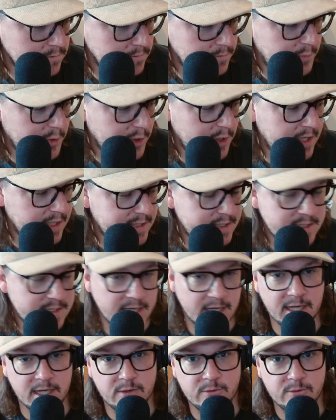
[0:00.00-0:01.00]
an
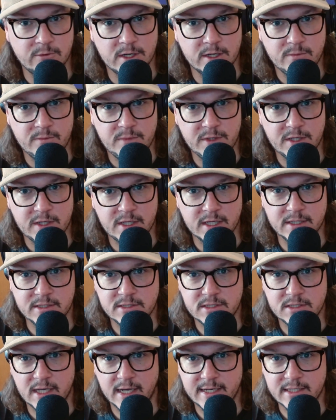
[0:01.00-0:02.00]
exciting one
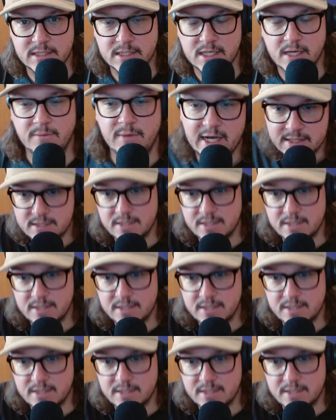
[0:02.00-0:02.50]
because I get to come back to